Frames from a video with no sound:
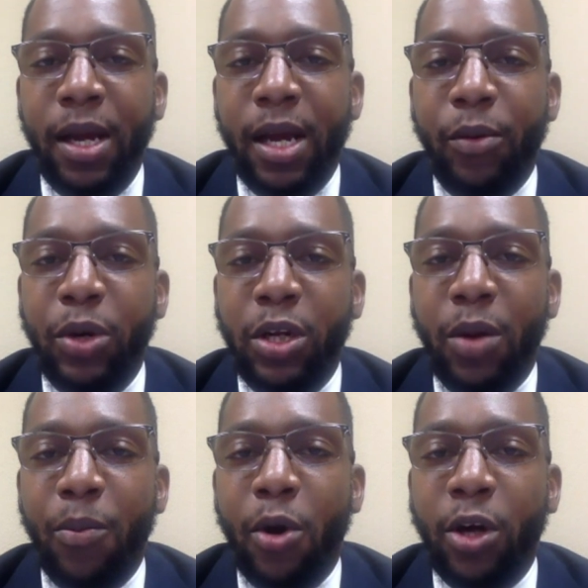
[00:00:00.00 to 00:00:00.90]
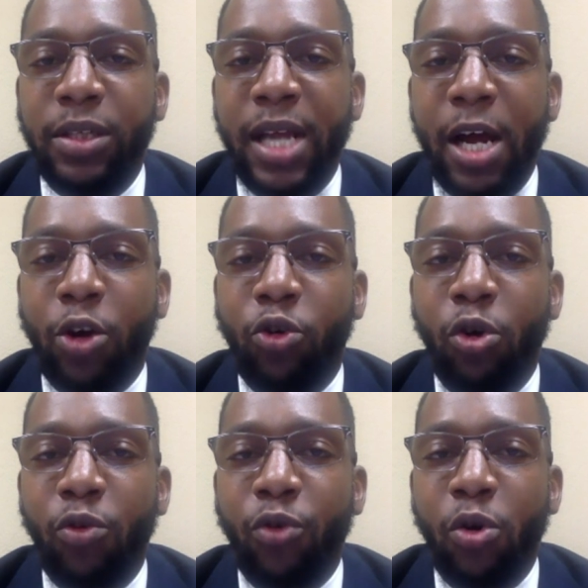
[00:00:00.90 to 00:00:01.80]
and we're going to march down
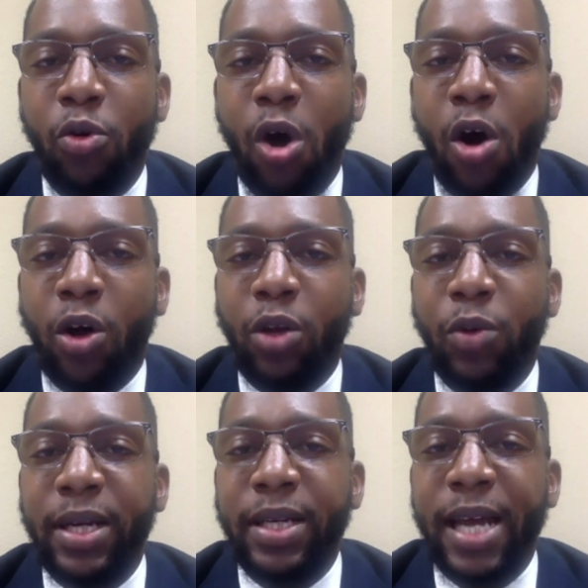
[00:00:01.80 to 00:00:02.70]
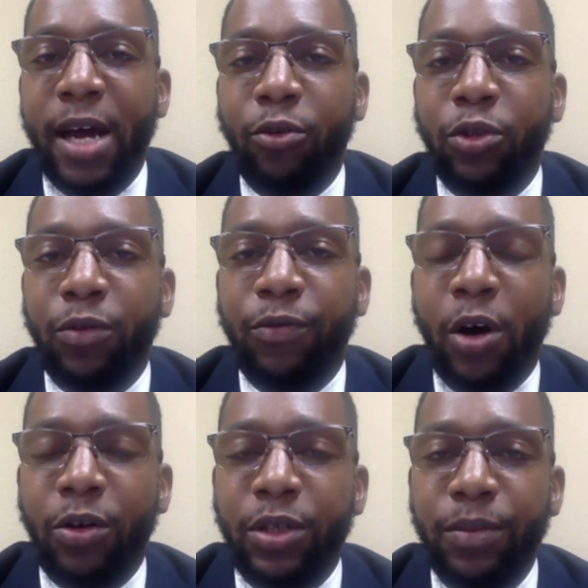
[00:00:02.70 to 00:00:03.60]
Crow Road all the way down to
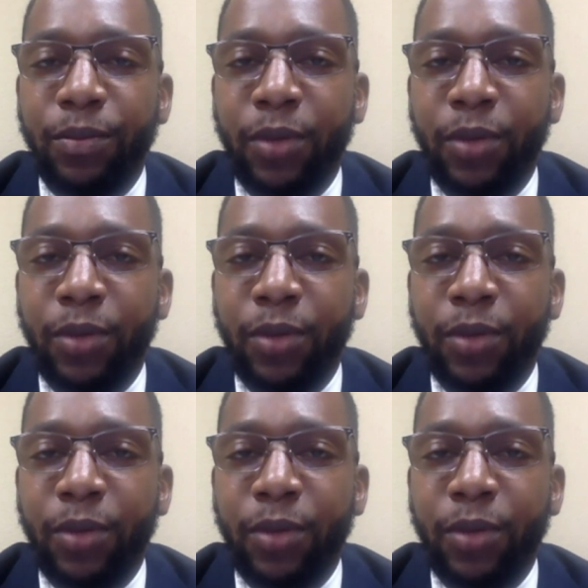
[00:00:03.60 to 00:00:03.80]
Folsom,